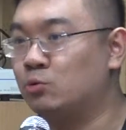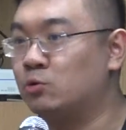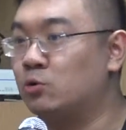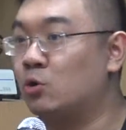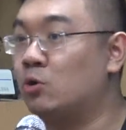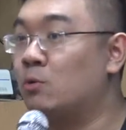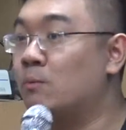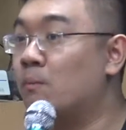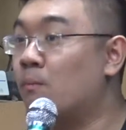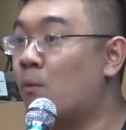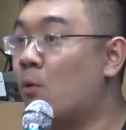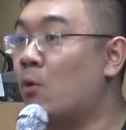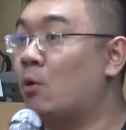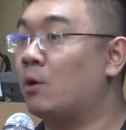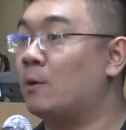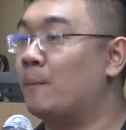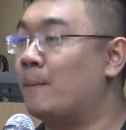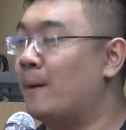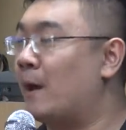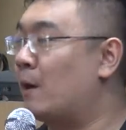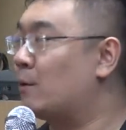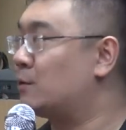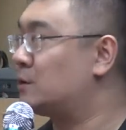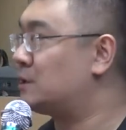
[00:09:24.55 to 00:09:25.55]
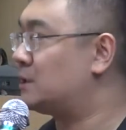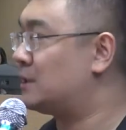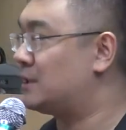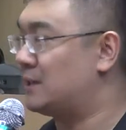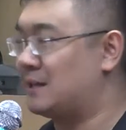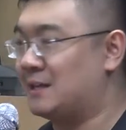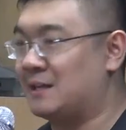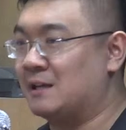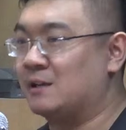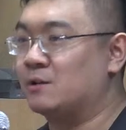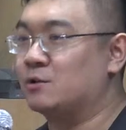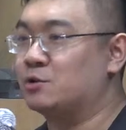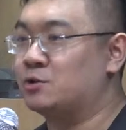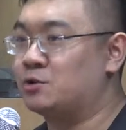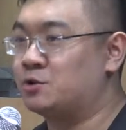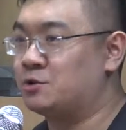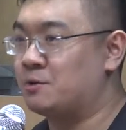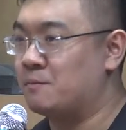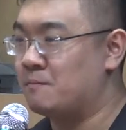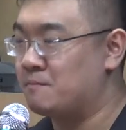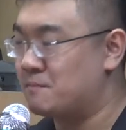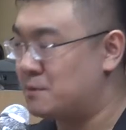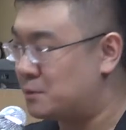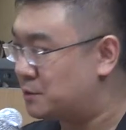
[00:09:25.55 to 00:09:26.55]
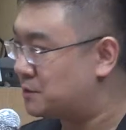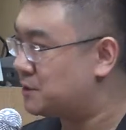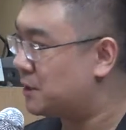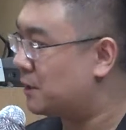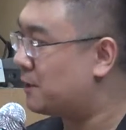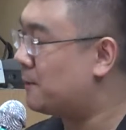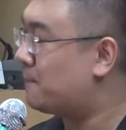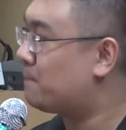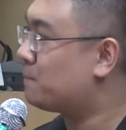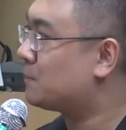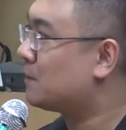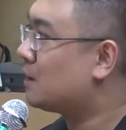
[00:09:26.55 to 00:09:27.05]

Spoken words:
learn more about English music.